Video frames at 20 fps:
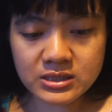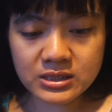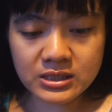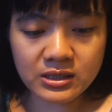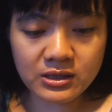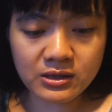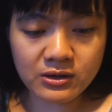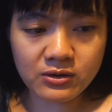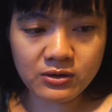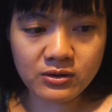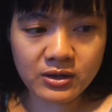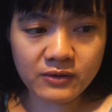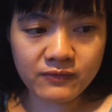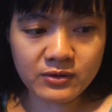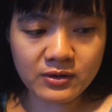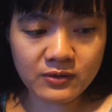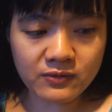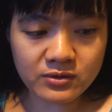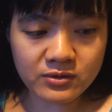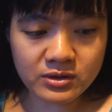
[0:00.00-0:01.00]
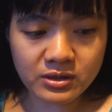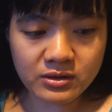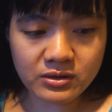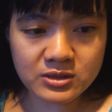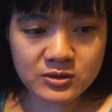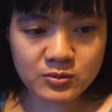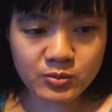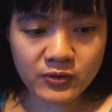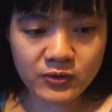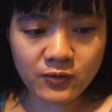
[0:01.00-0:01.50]
here. I've never done
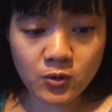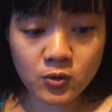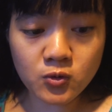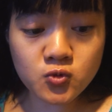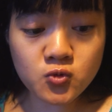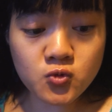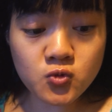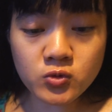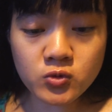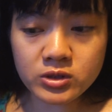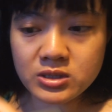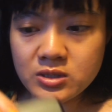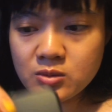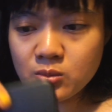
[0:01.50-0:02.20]
this before. Ooh, it's